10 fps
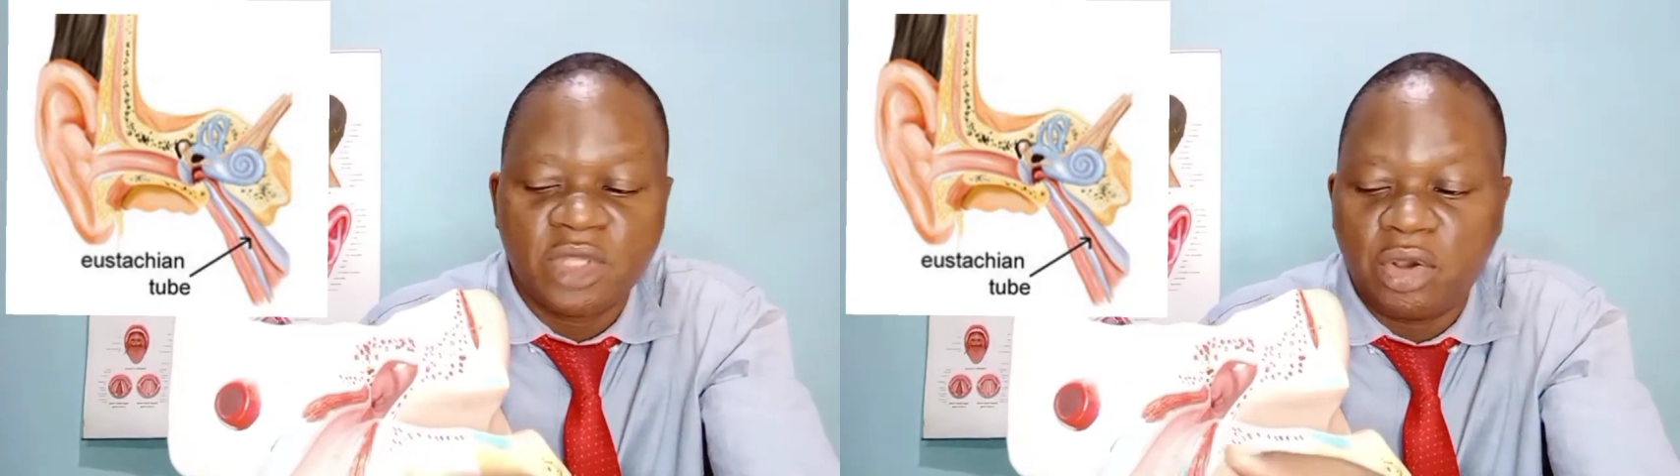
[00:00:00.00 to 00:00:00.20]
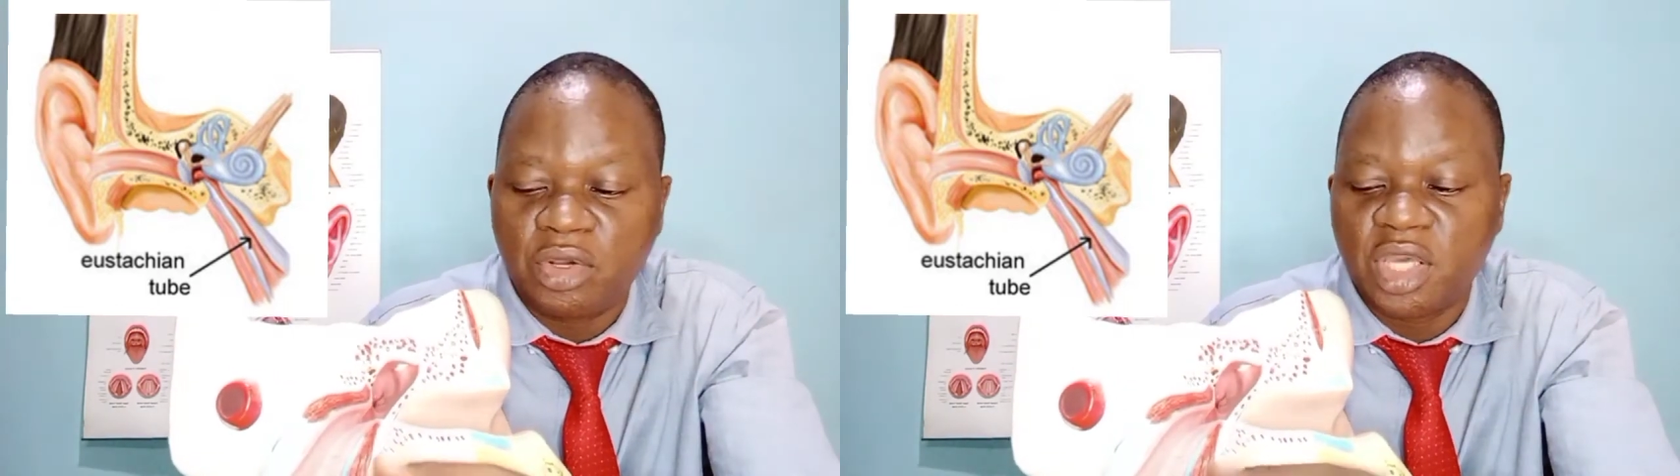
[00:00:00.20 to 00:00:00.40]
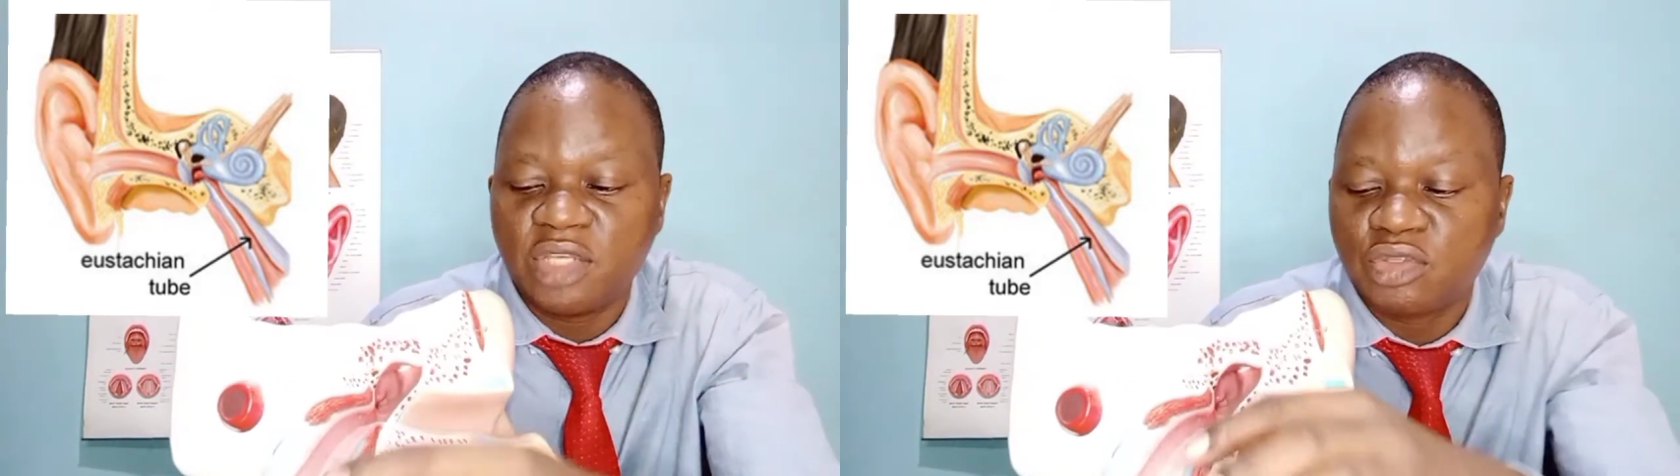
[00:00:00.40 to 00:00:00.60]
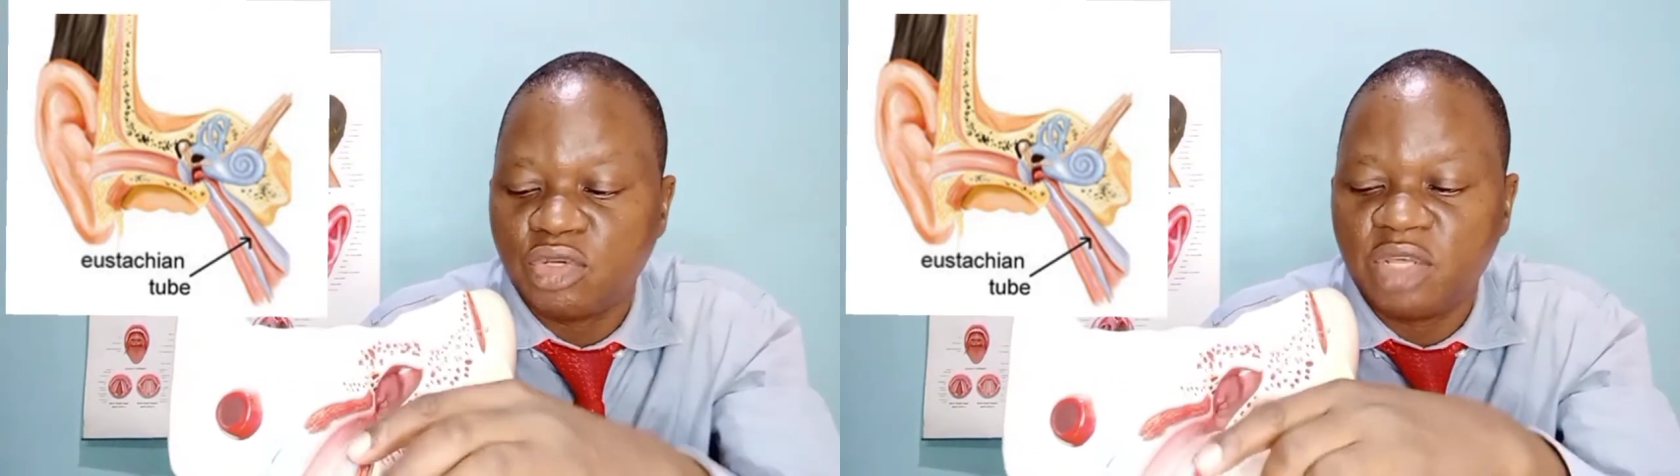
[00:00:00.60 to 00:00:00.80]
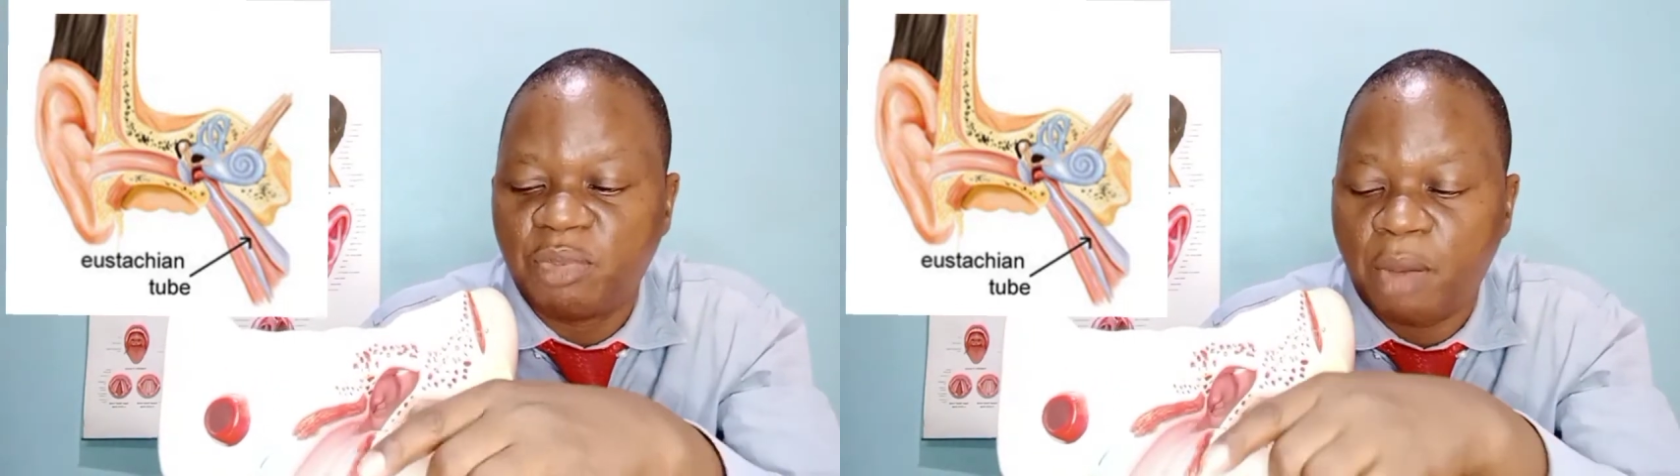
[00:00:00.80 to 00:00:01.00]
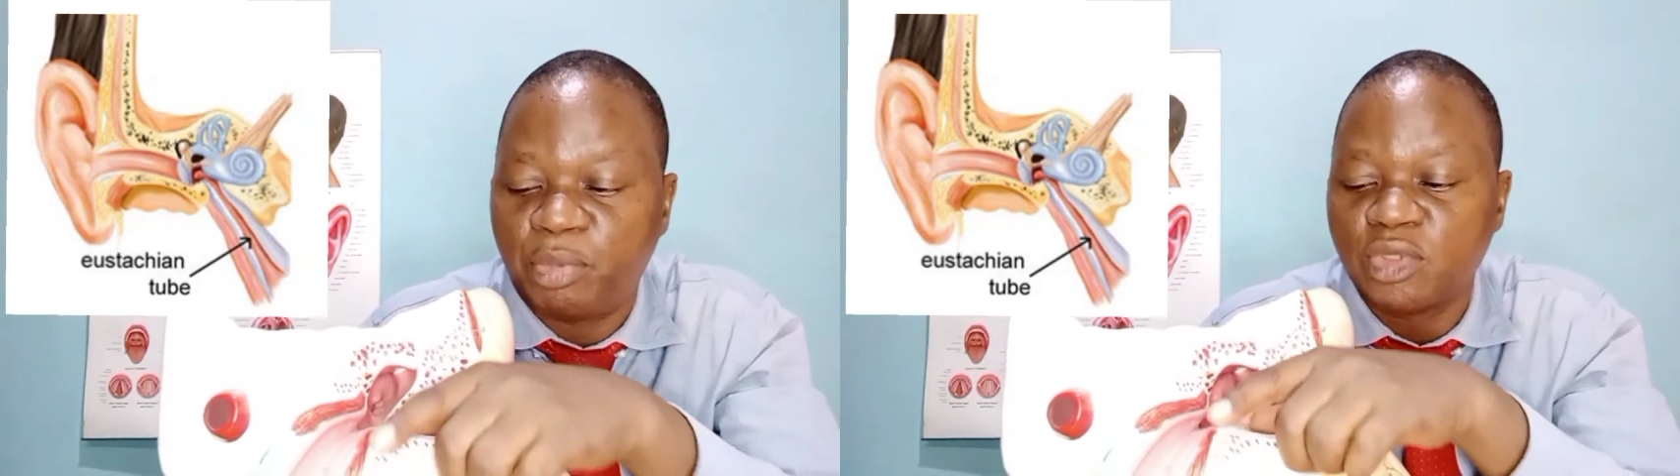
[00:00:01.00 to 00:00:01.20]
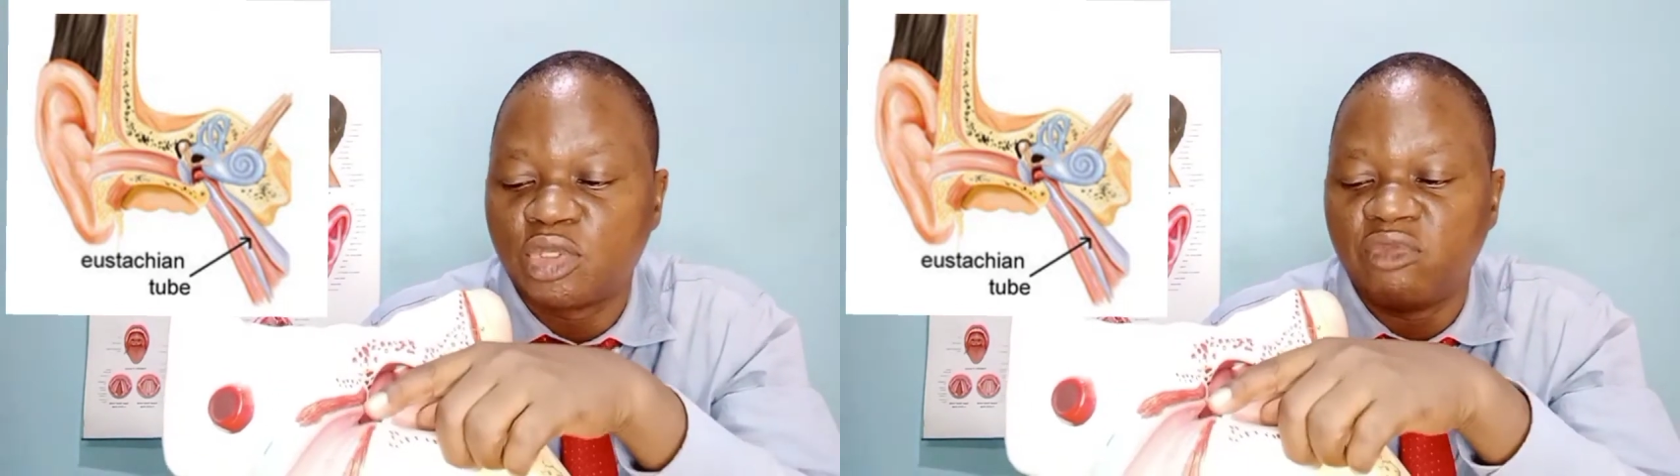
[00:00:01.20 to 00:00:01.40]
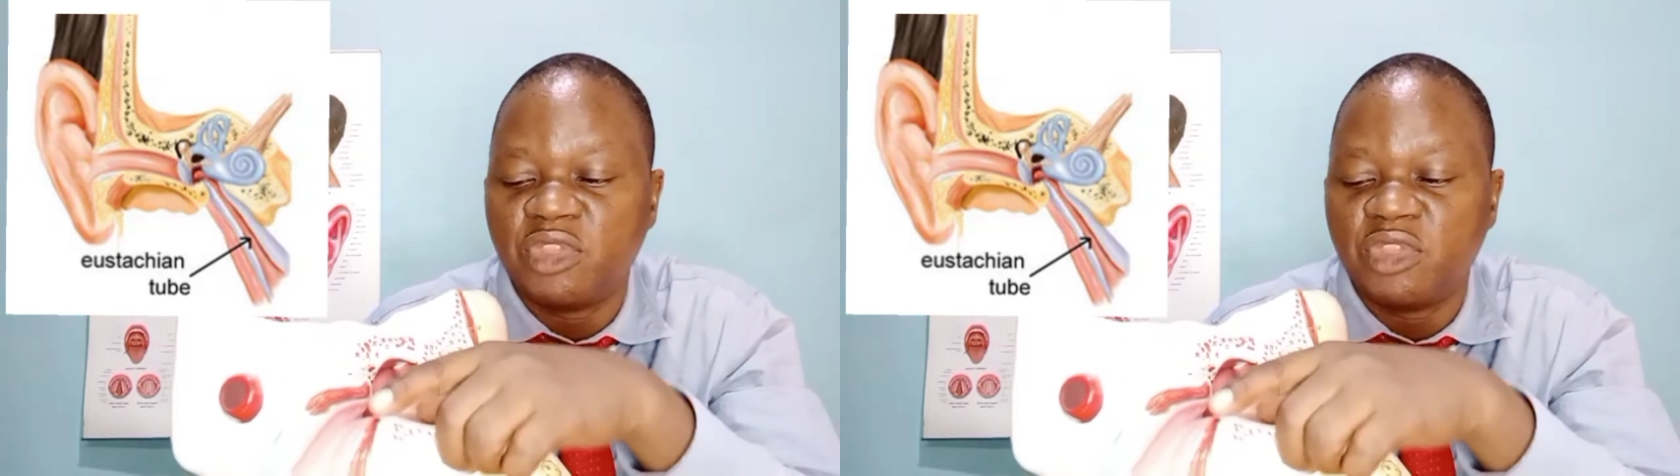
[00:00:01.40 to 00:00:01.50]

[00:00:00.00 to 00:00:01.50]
Okay, so the purpose of